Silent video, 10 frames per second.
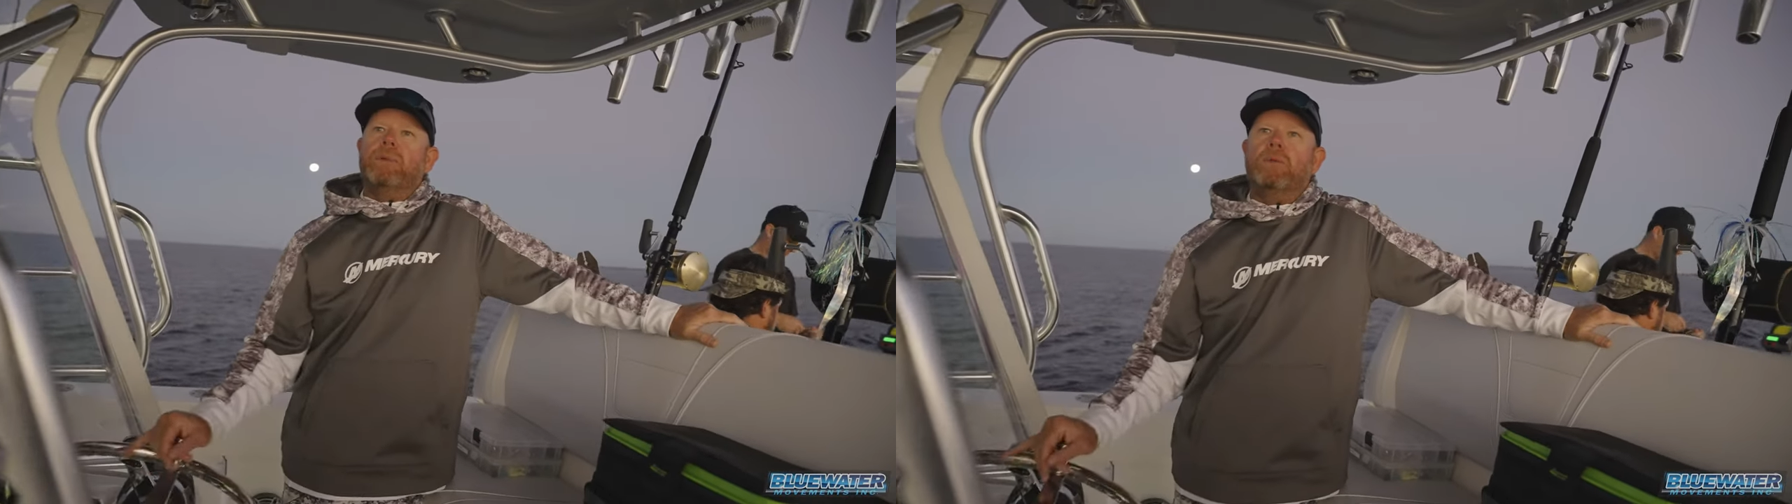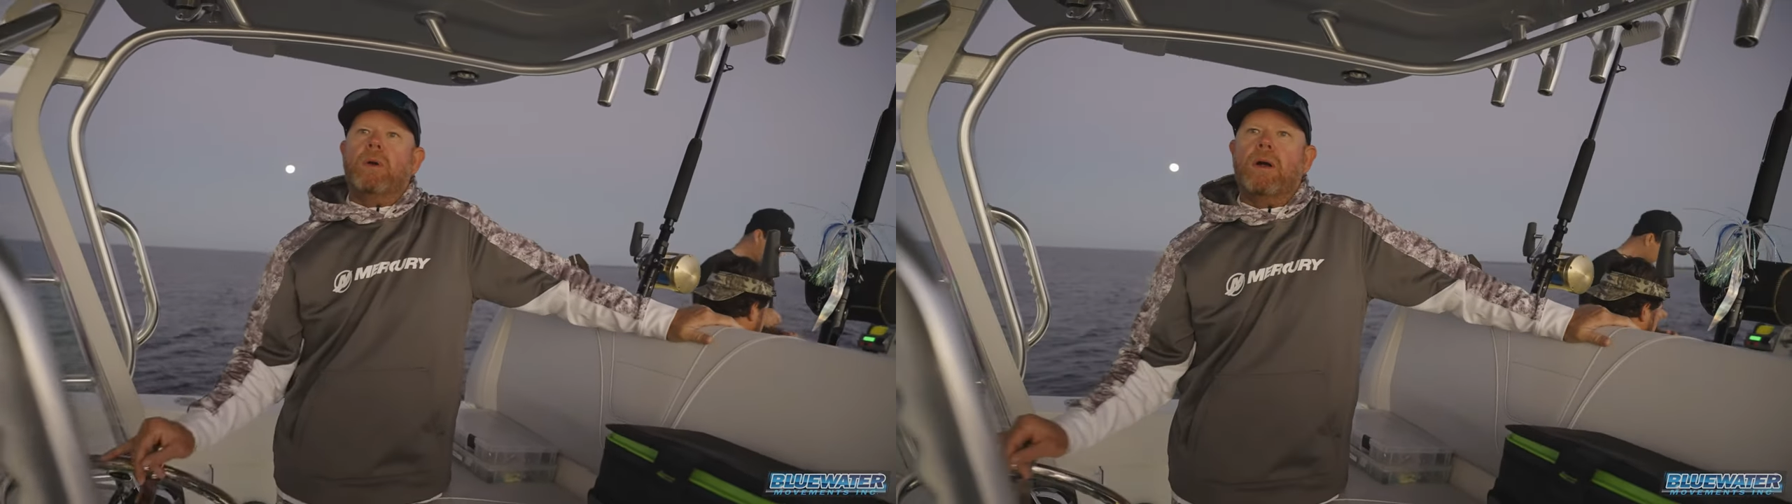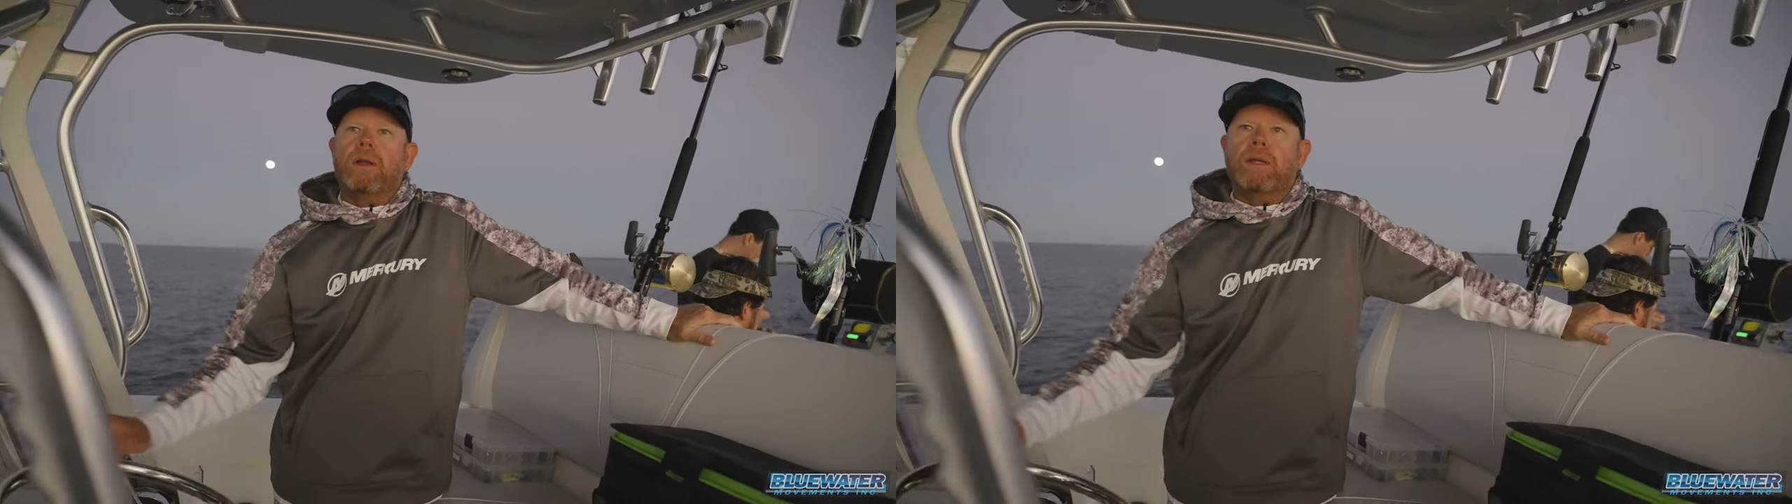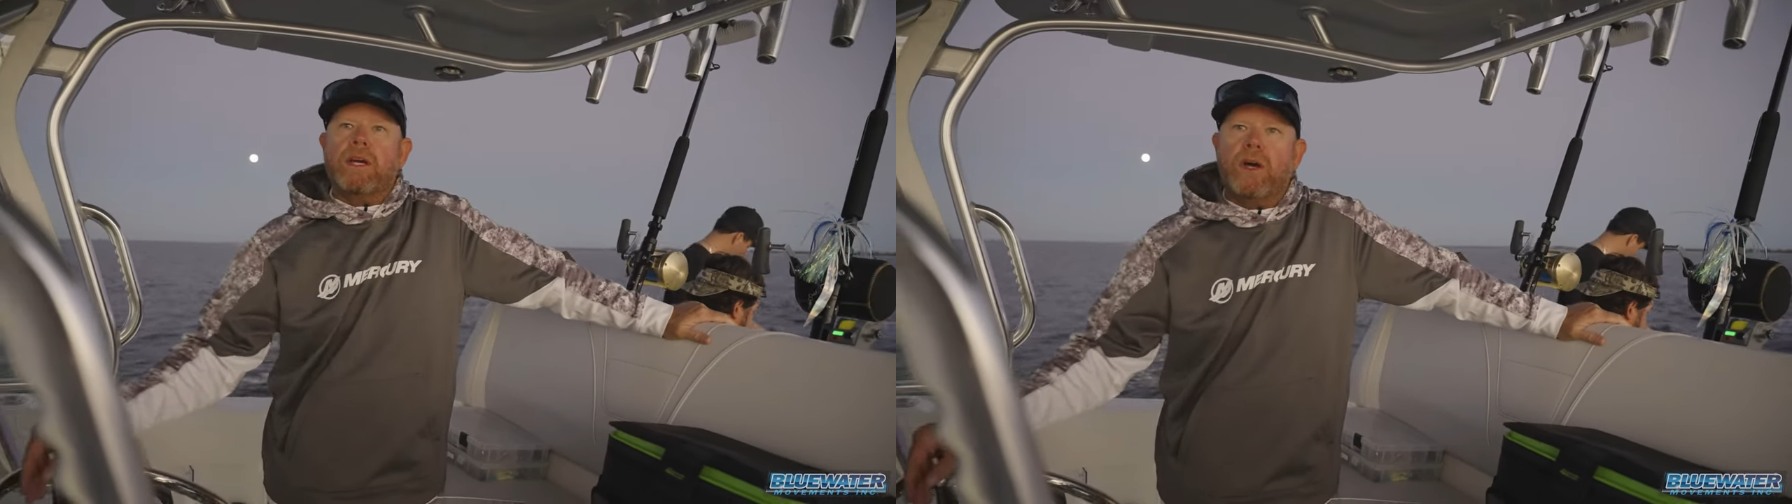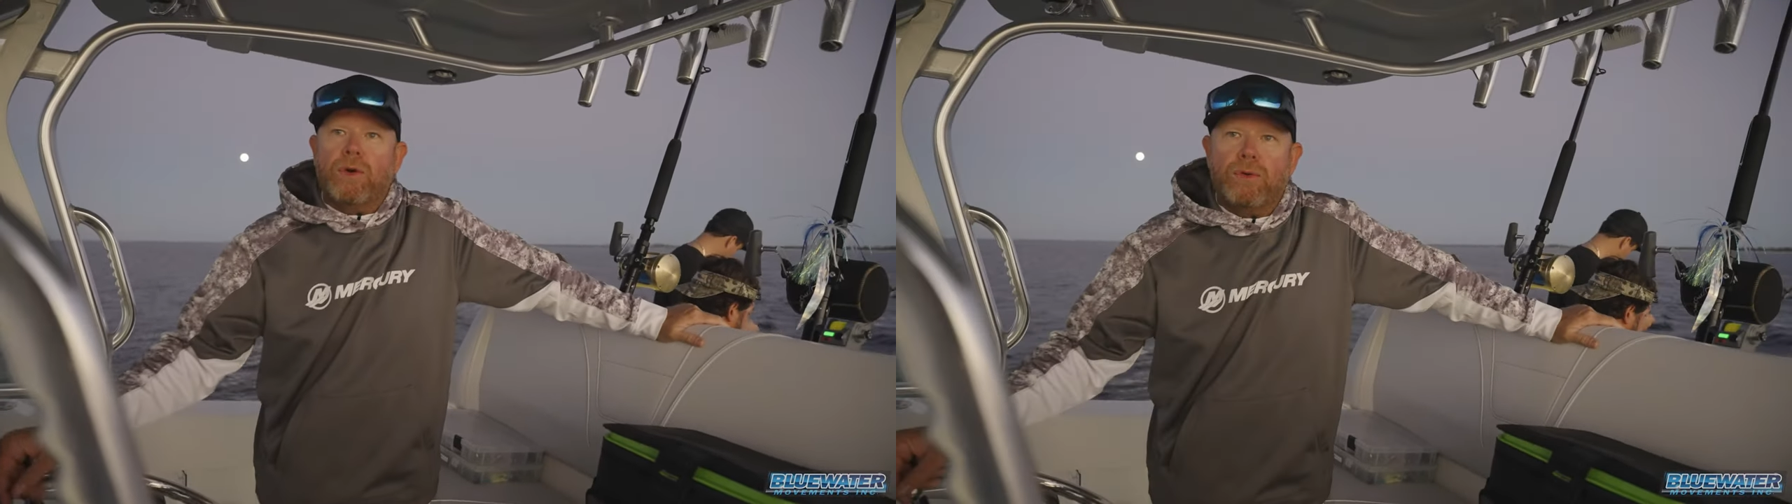Blue Marlin
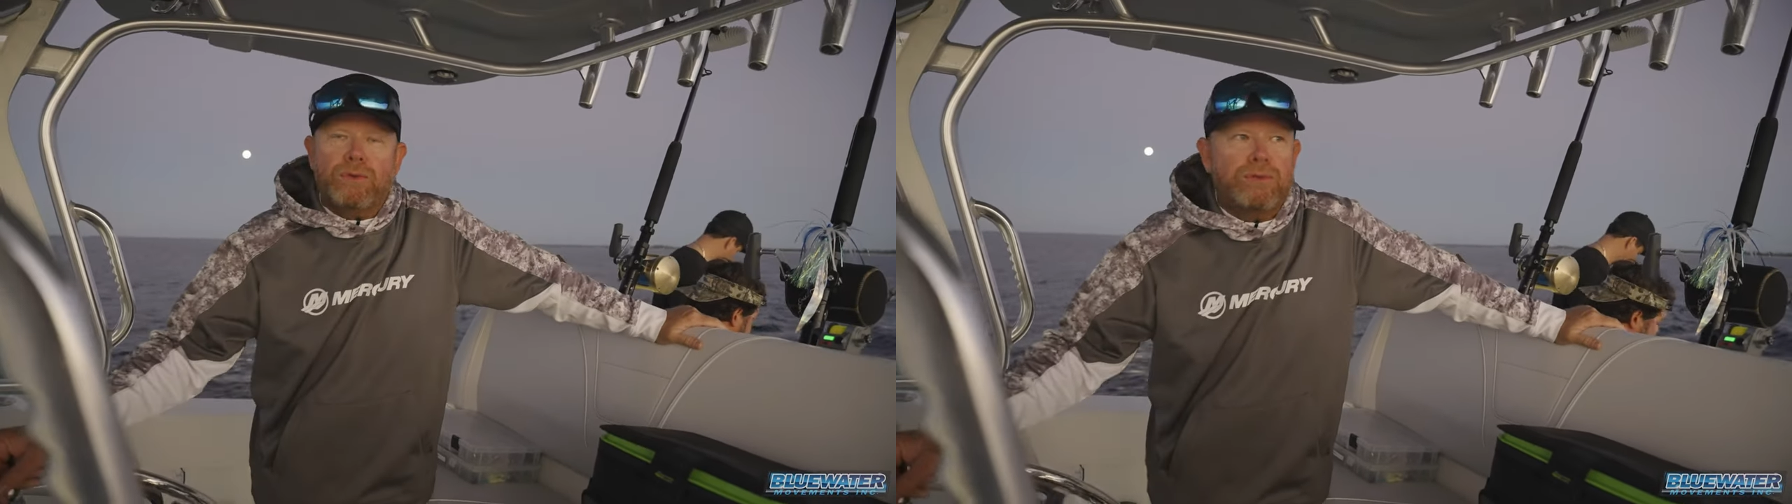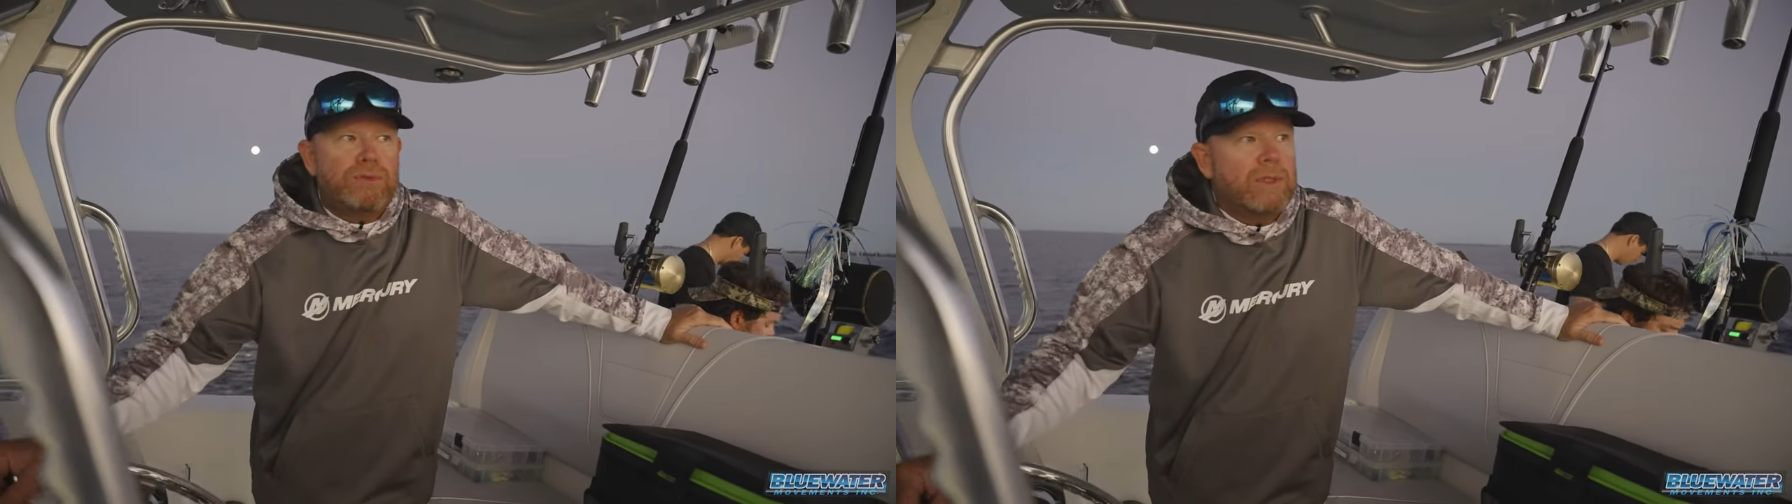Cove.